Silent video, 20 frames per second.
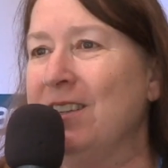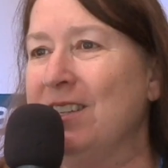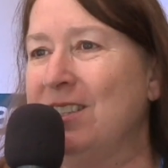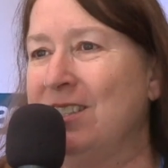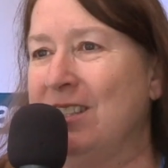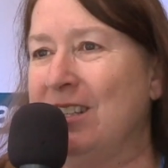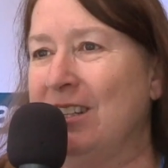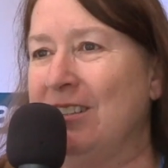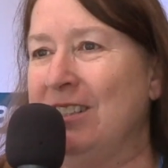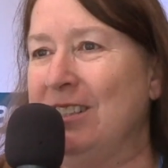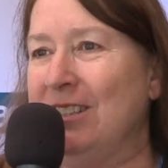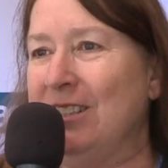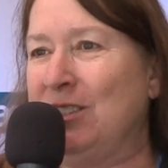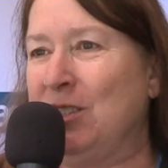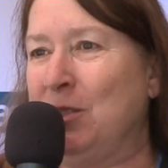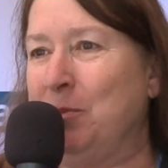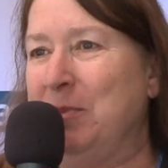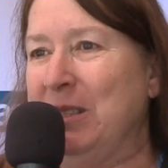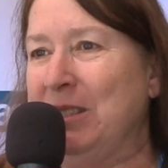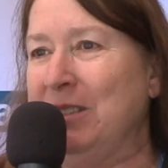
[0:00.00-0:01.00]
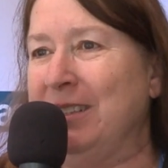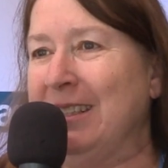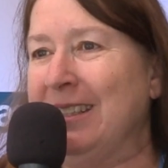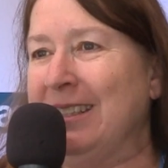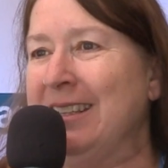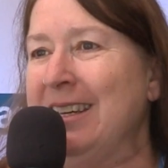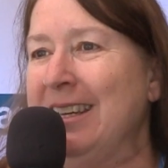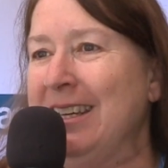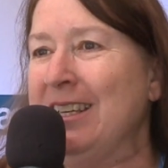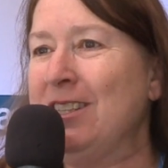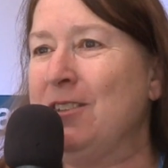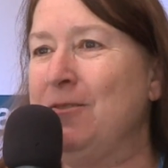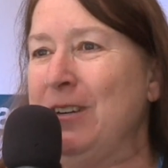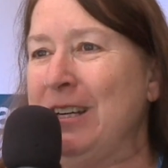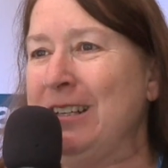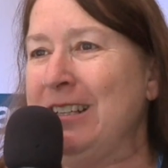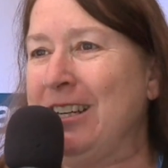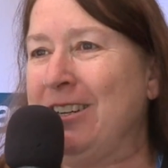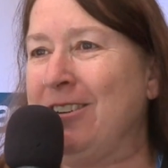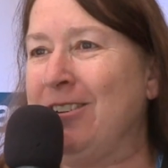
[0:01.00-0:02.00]
the Stereolux building. It's
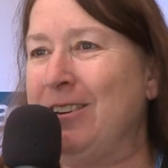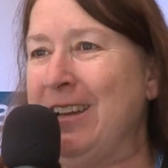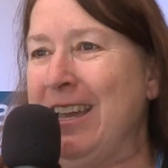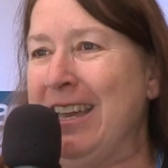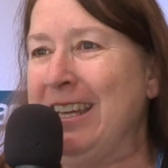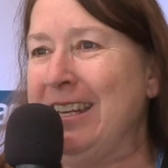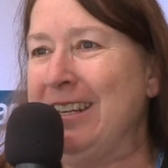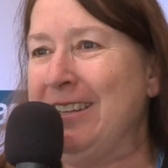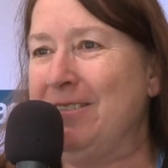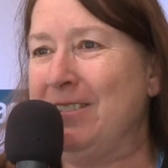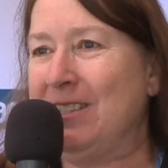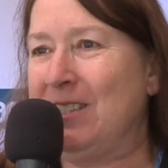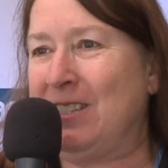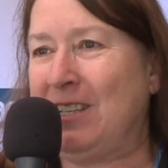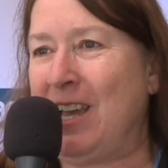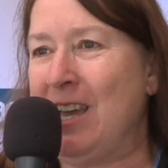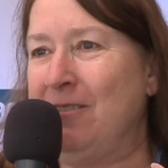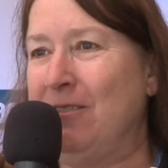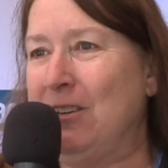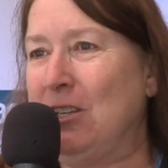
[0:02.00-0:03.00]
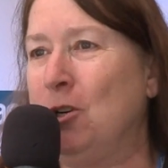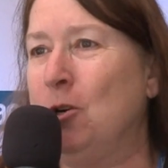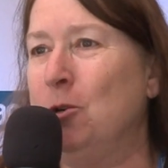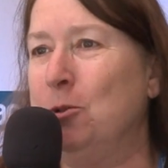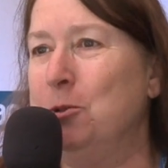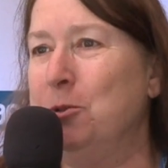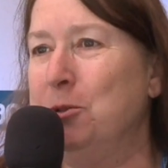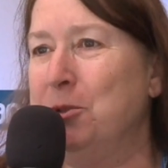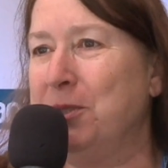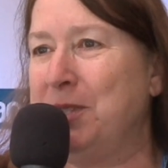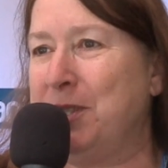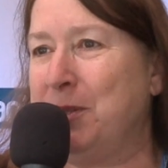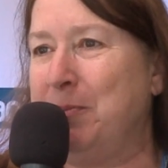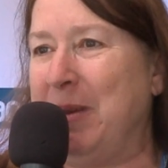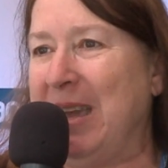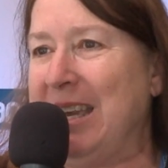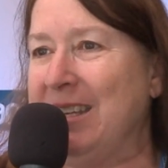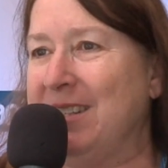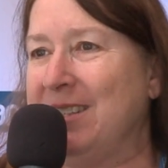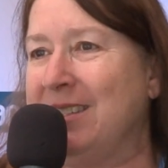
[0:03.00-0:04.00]
very creative. It's kind of a cool
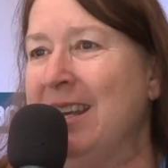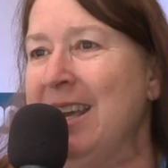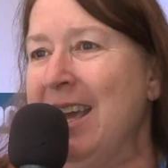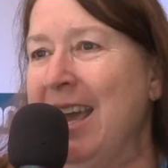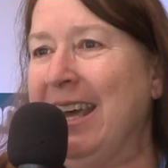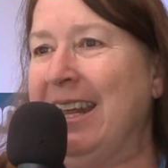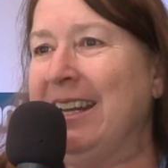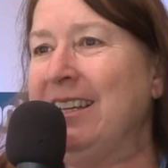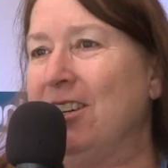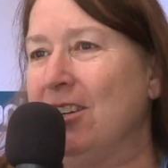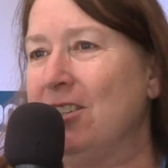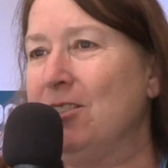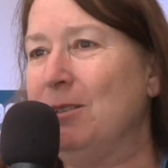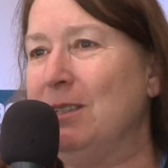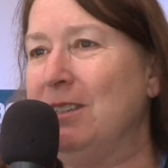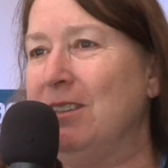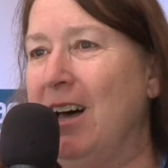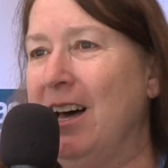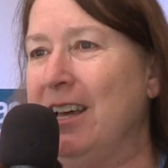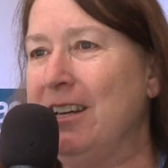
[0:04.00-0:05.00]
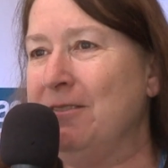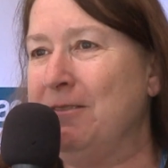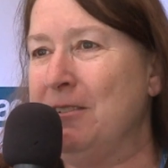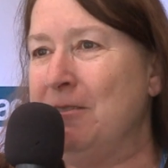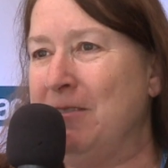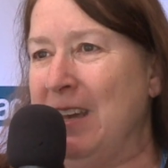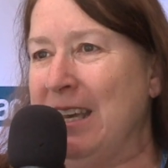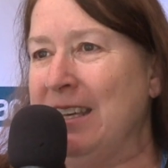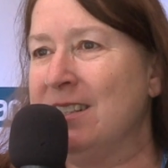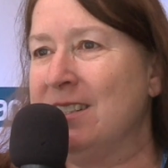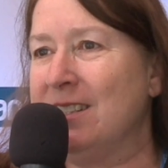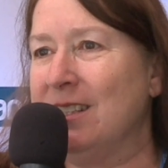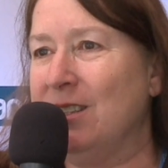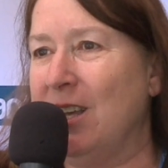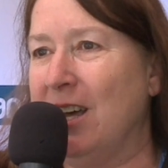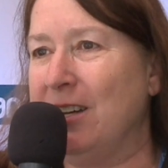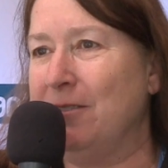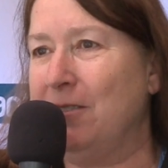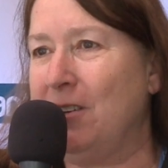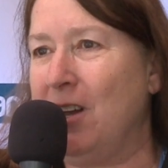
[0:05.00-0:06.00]
space, and I go to a lot of events, a
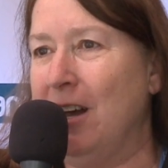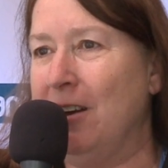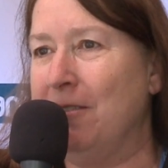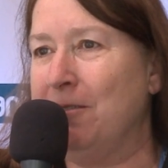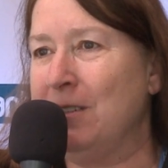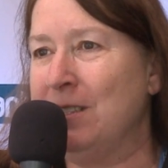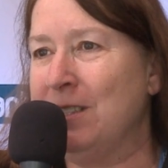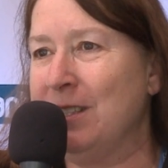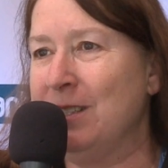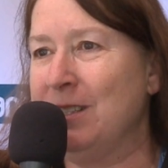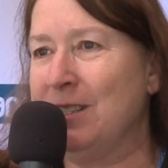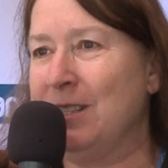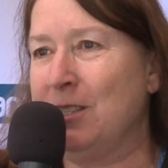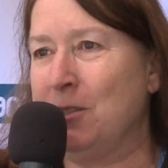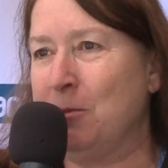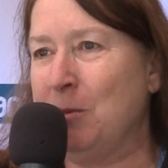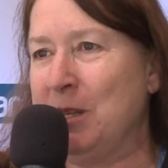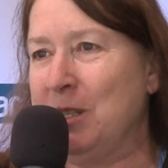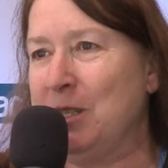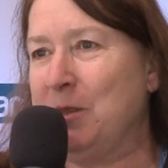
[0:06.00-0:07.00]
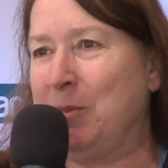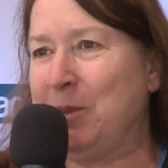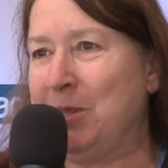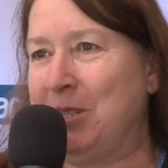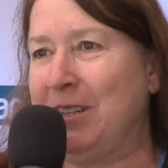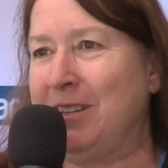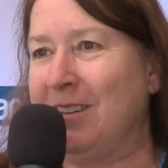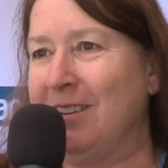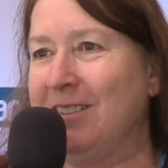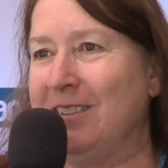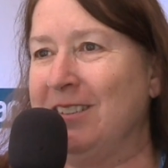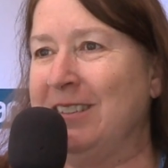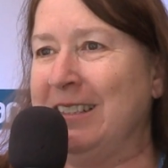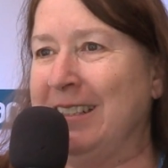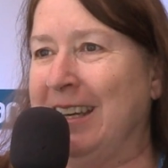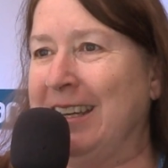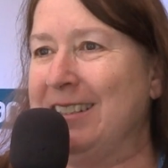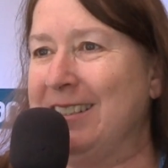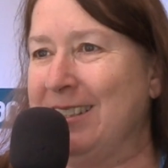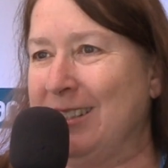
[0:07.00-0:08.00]
lot of conferences. This one is particularly
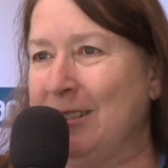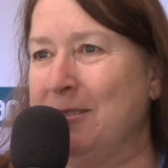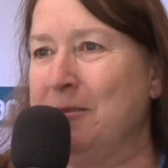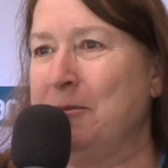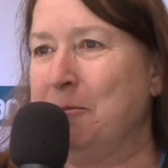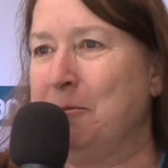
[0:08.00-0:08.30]
nice.